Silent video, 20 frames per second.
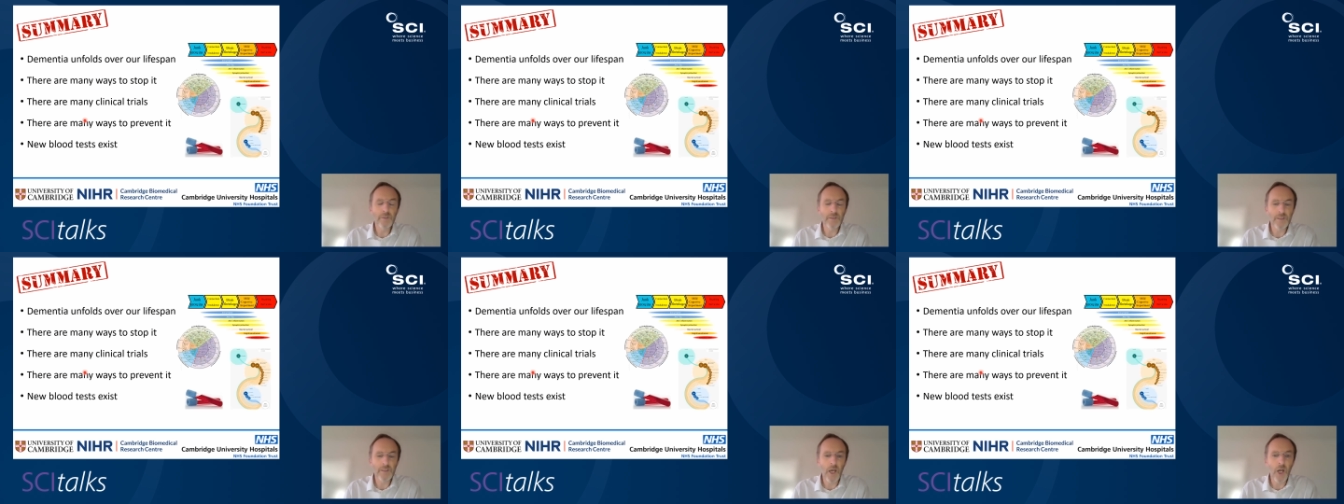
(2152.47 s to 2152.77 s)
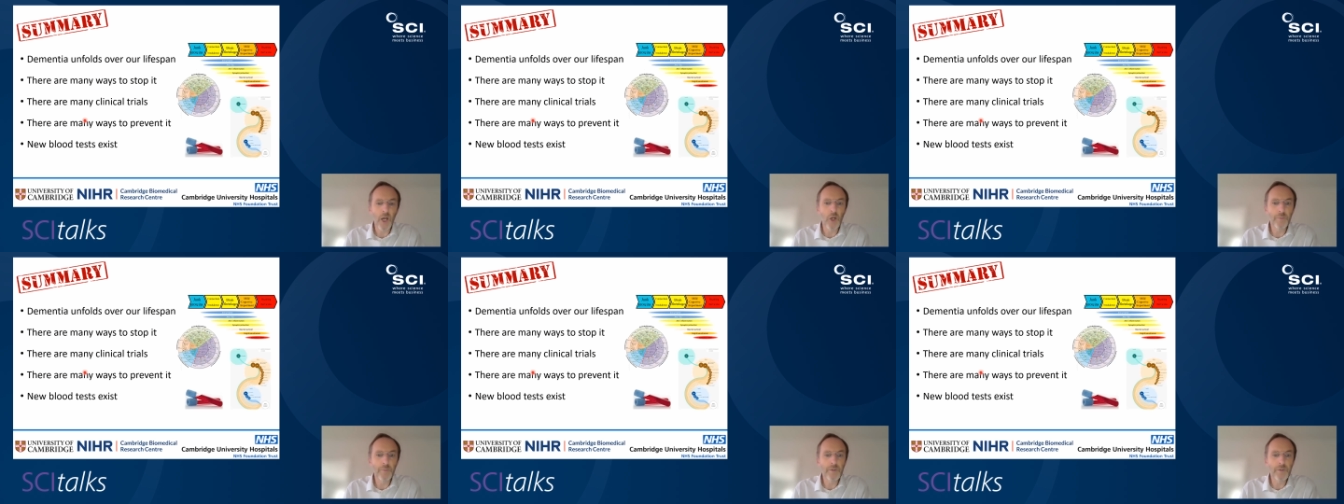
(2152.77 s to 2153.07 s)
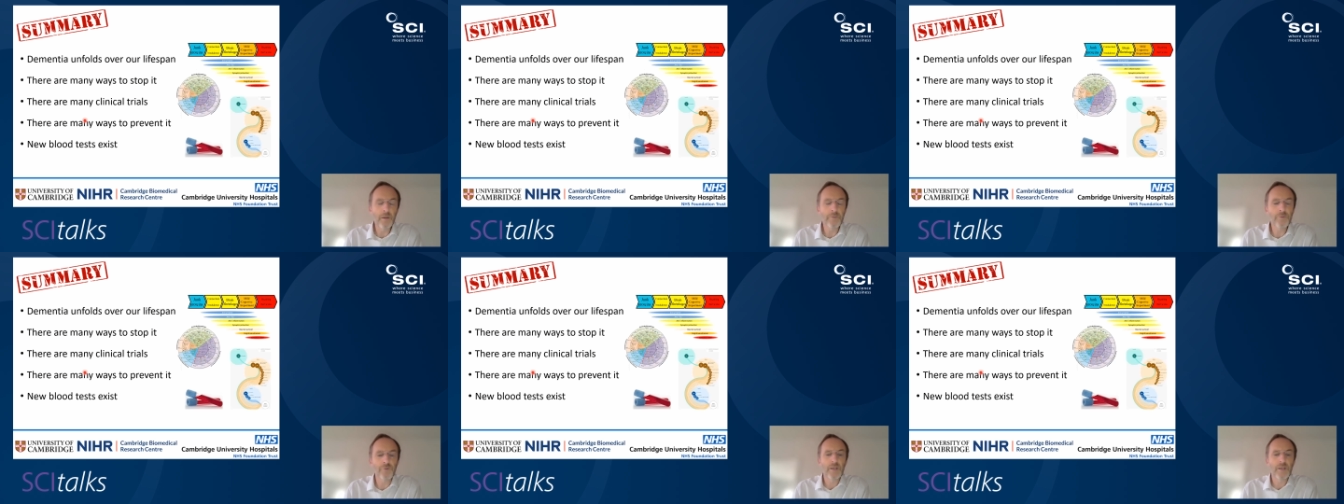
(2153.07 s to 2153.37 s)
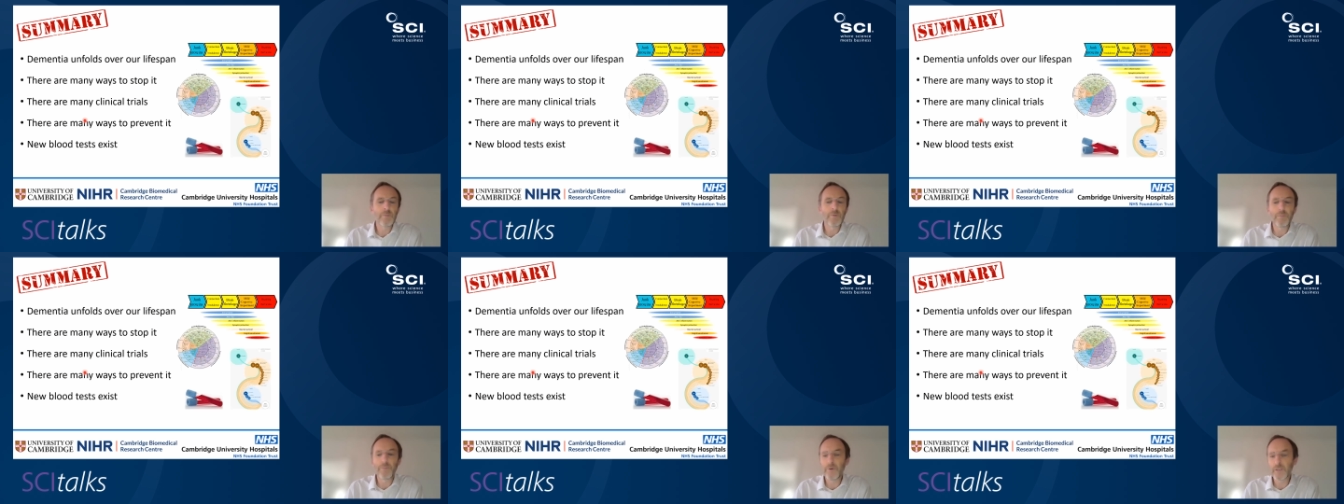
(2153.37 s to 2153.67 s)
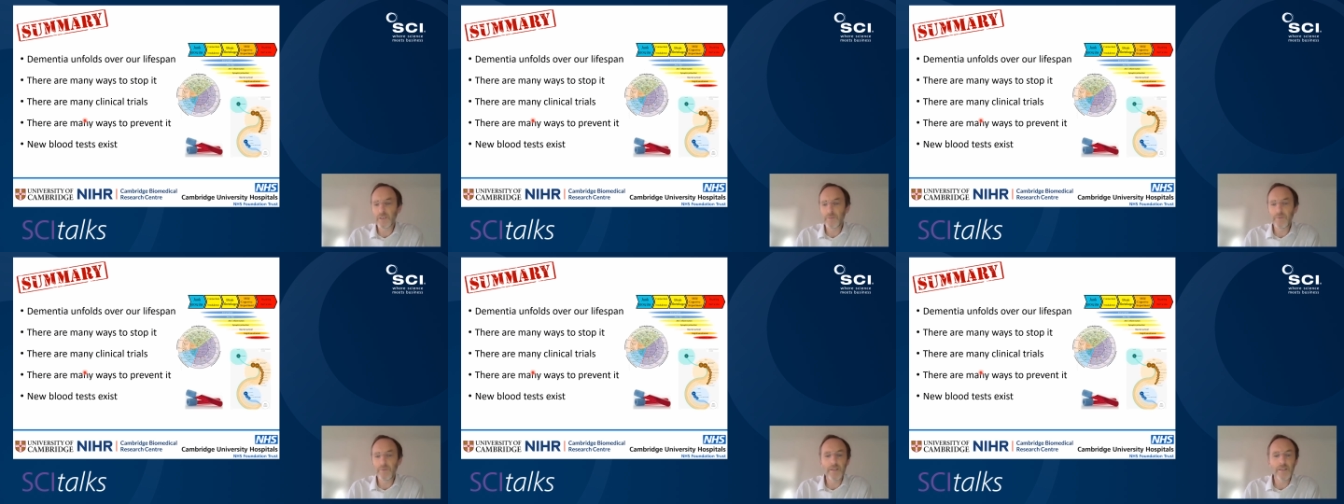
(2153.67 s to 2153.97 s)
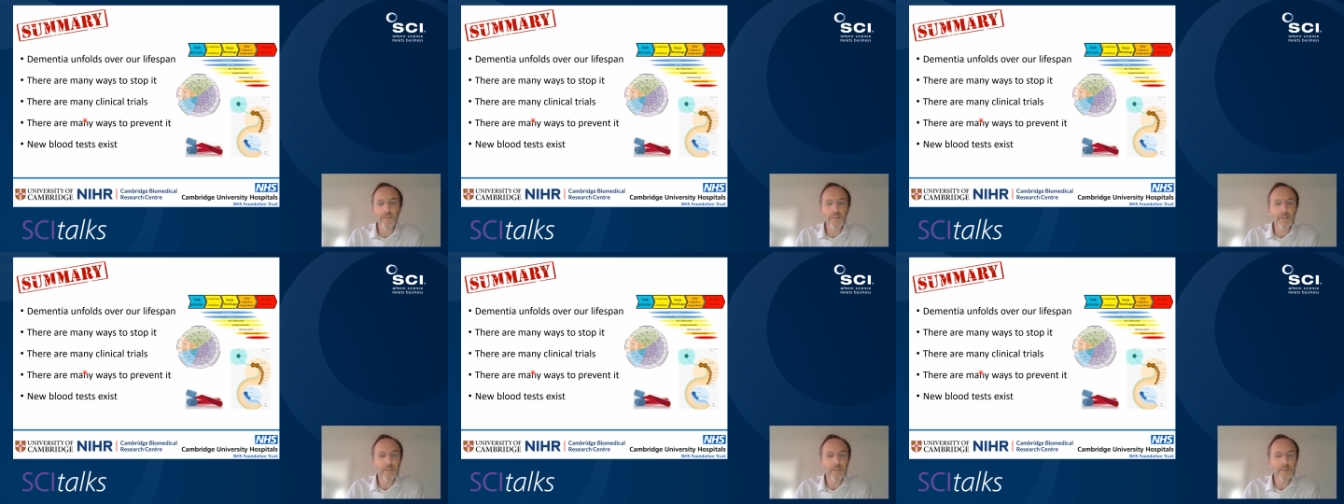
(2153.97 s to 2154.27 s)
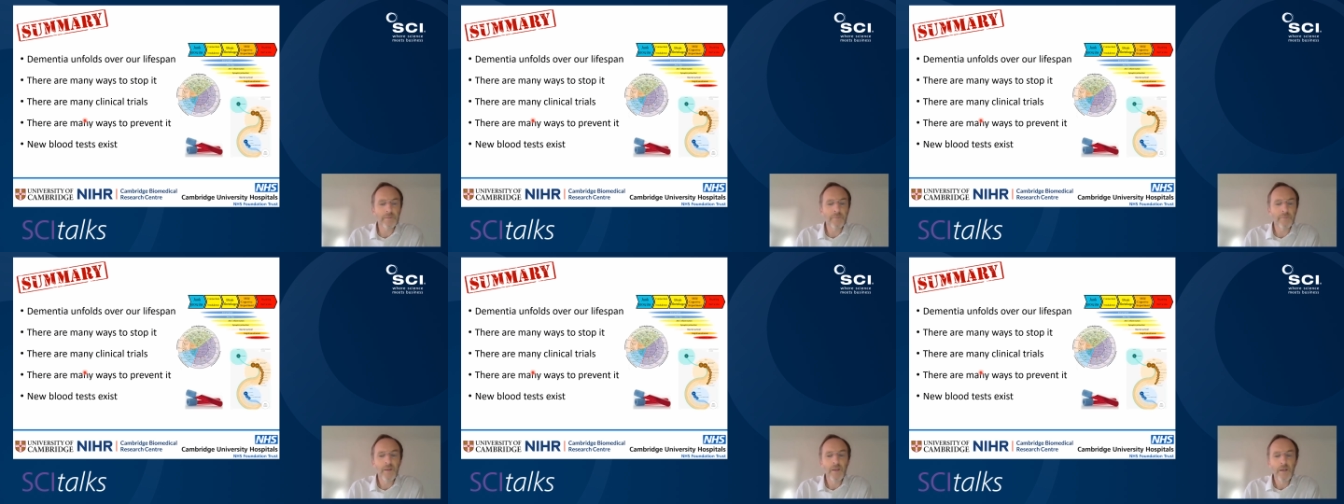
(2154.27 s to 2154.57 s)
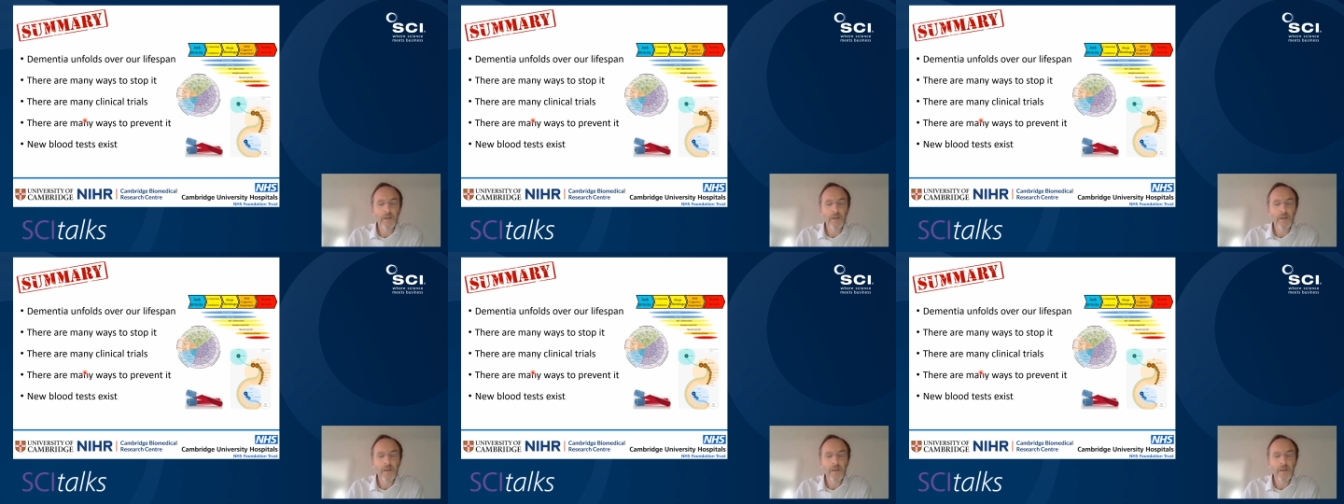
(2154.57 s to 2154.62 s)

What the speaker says: Does it open up treatment possibilities?